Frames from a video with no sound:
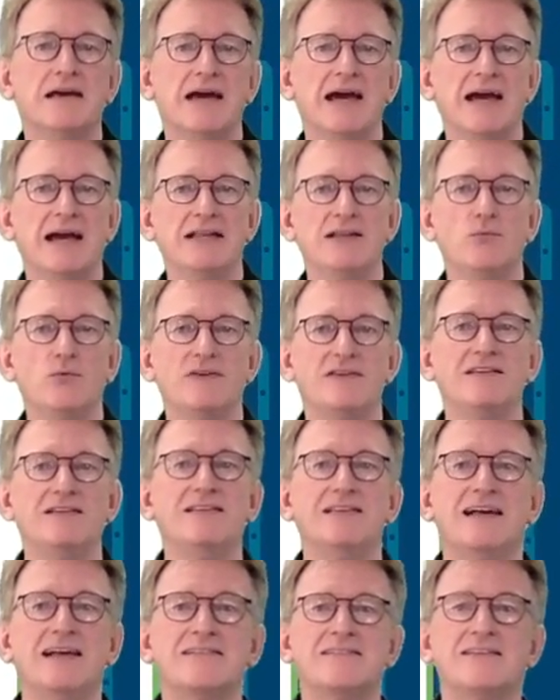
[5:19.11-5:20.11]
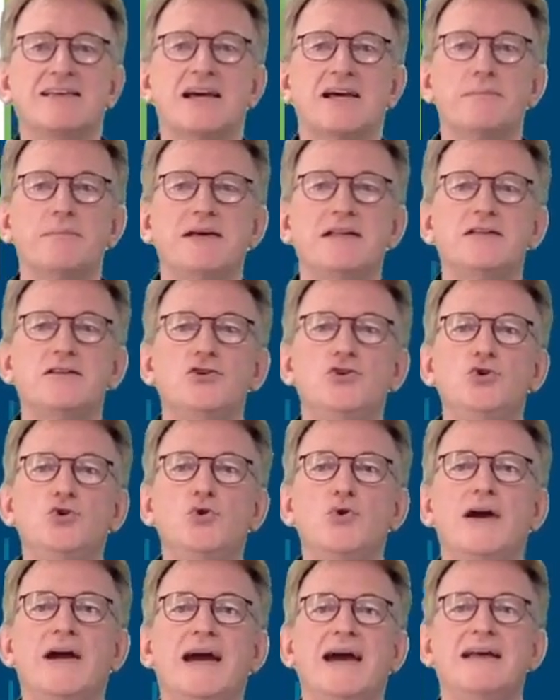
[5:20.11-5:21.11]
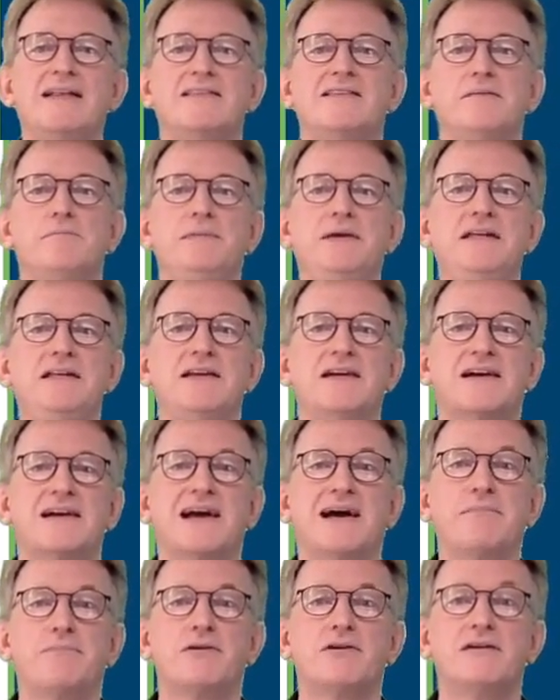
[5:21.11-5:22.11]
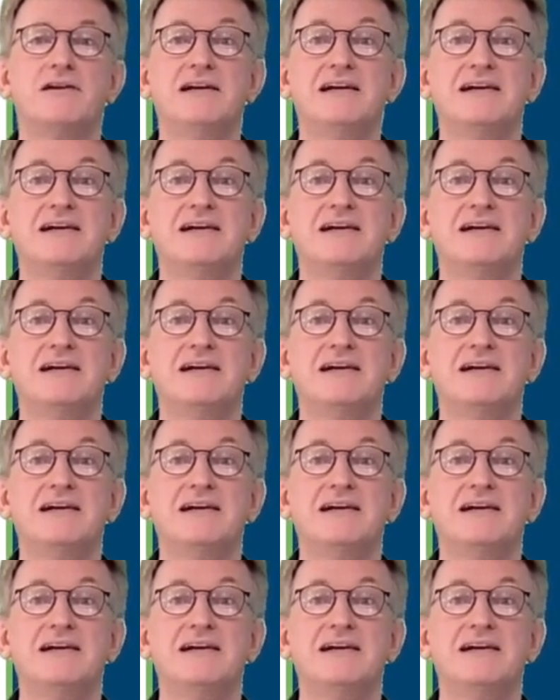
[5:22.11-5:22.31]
And within that segment, you add the media coupler.